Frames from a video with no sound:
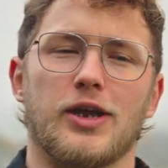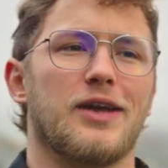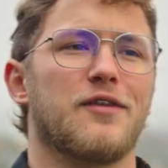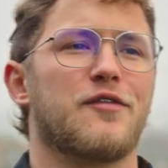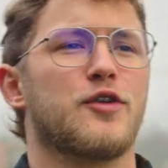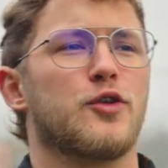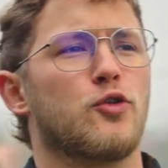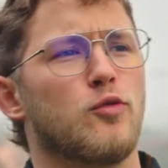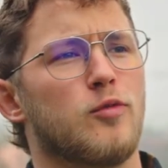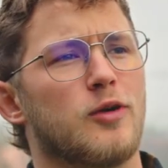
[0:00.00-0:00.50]
If
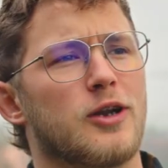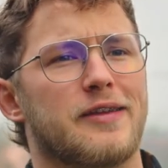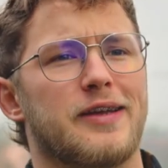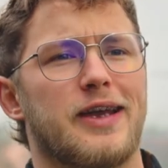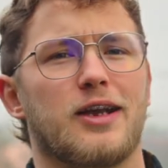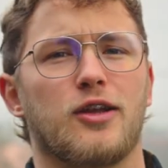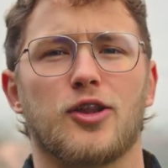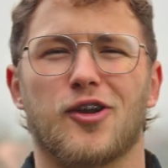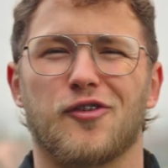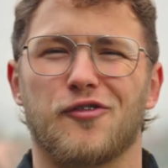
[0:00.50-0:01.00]
you do want to
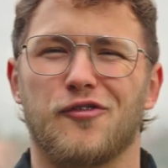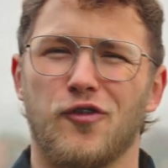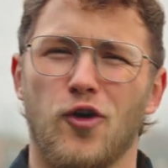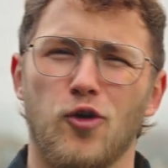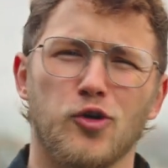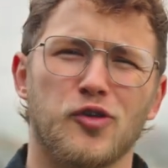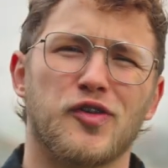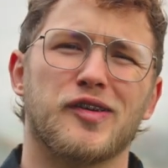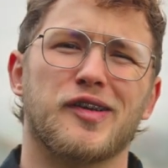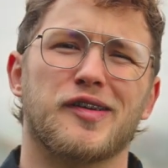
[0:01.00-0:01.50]
take a lot of
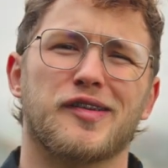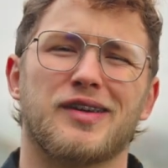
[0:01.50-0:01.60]
photos on this